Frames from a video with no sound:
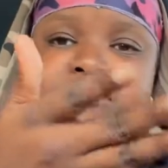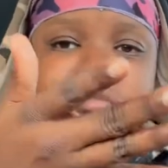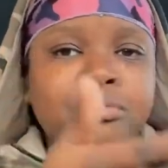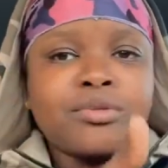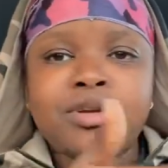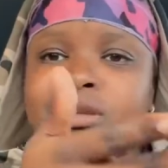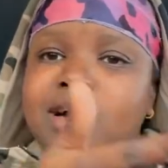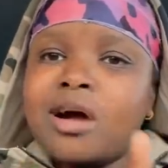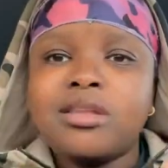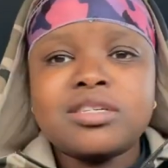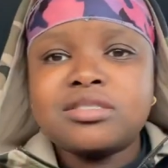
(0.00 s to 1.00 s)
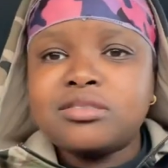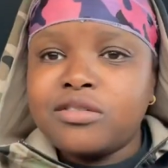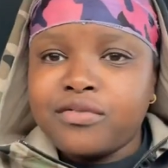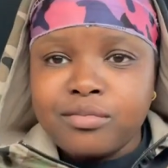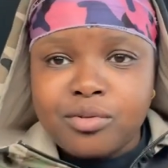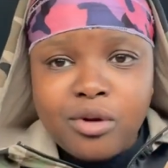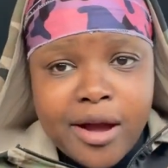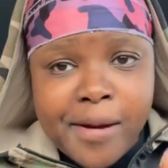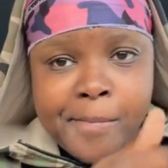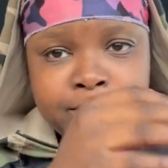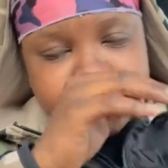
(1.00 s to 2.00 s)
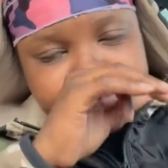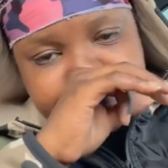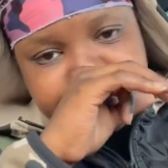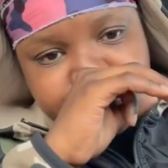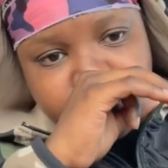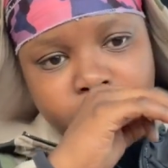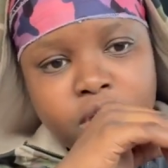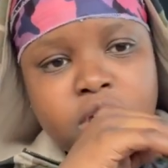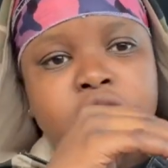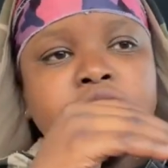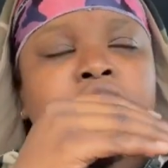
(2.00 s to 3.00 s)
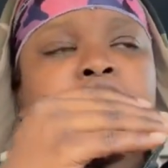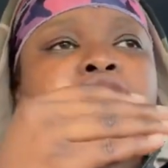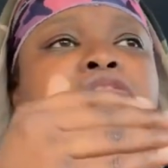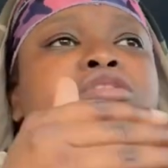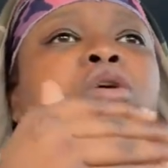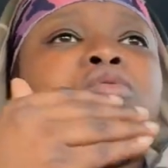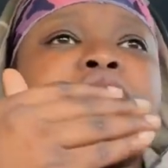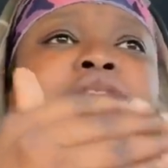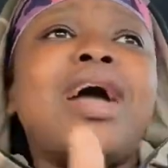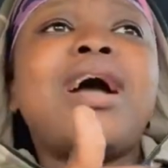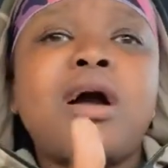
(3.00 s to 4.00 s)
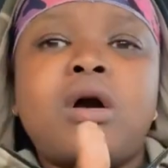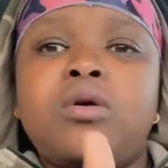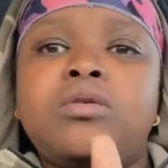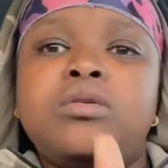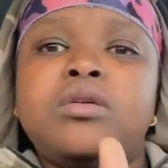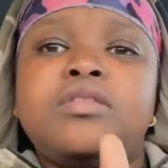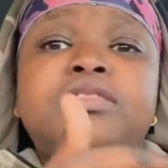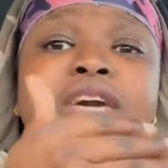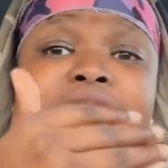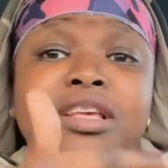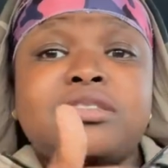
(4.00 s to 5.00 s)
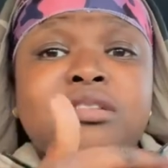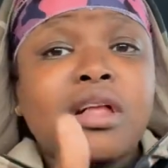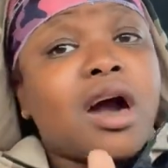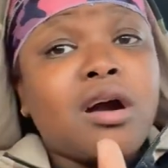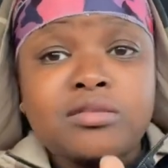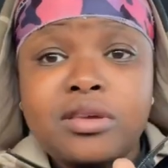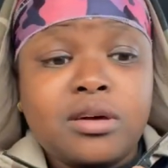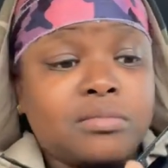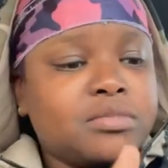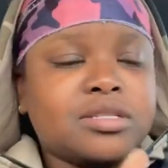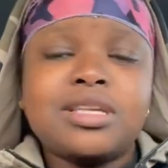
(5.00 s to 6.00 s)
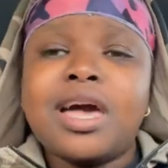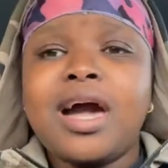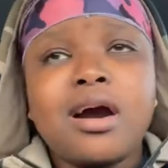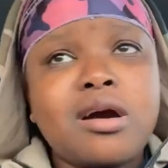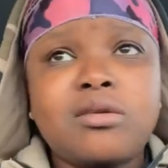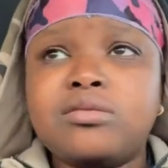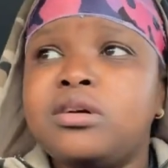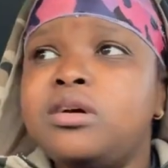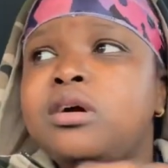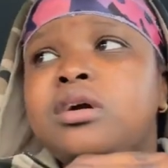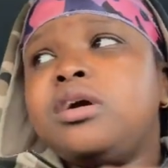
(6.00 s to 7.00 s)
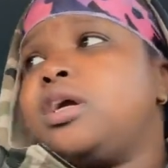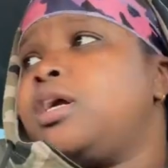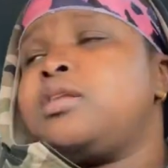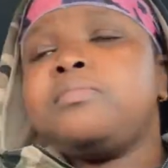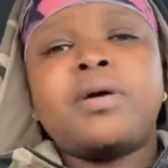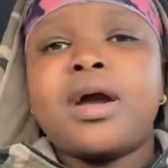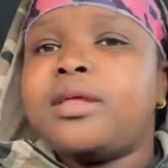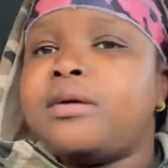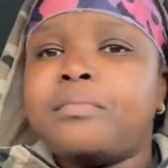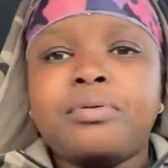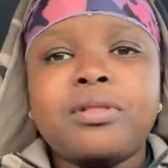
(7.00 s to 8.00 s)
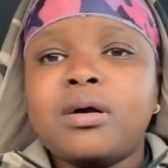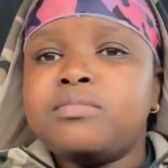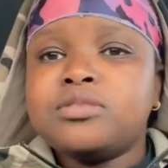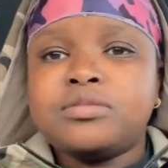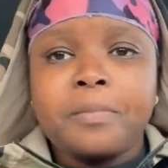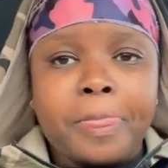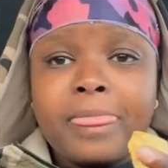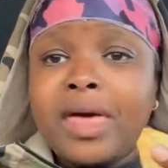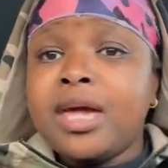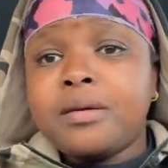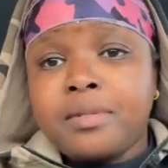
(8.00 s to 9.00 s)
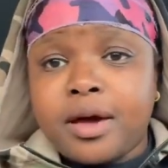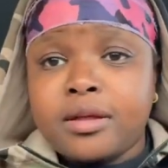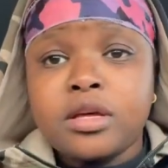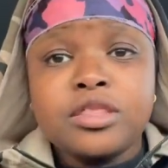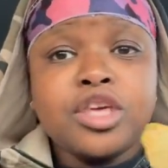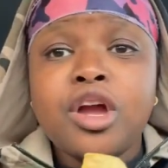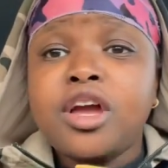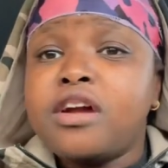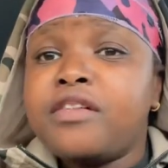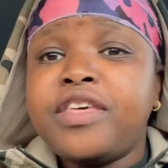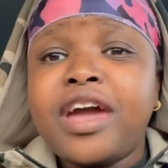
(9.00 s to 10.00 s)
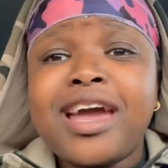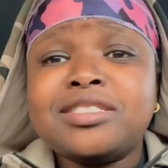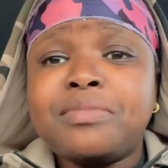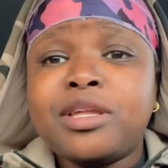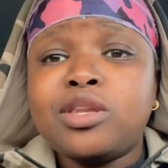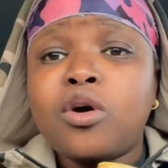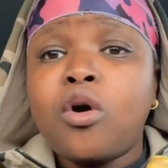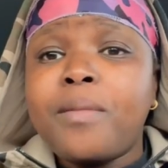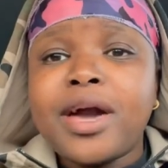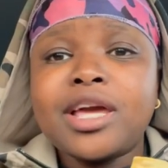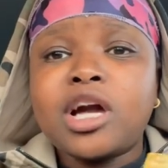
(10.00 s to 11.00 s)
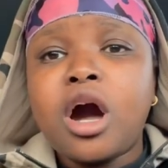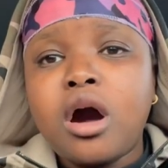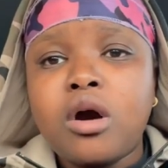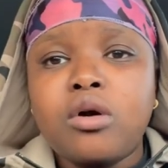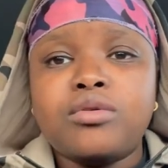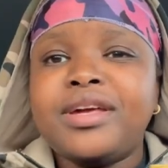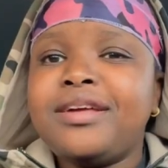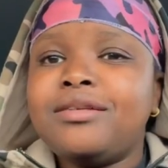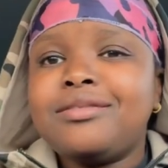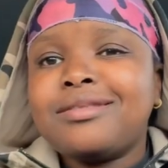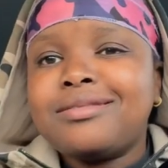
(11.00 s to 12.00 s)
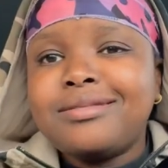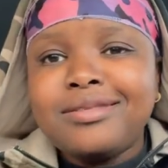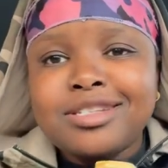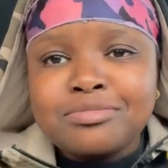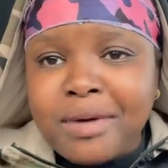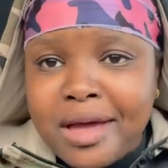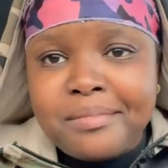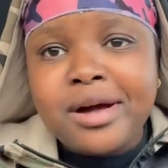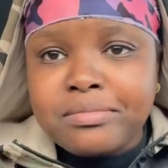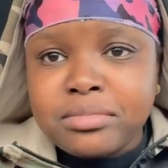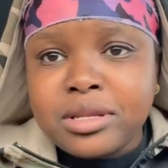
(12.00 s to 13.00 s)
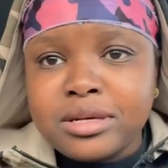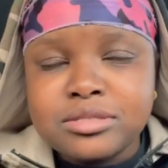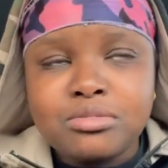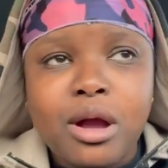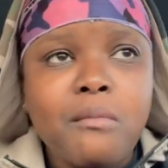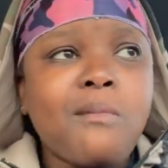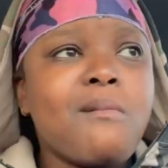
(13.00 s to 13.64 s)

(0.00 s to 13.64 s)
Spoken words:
debris, and all that stuff from the rain. So now that it's clogged up, the town, anybody, plumbers, anybody, there has been nobody called despite my complaints, right?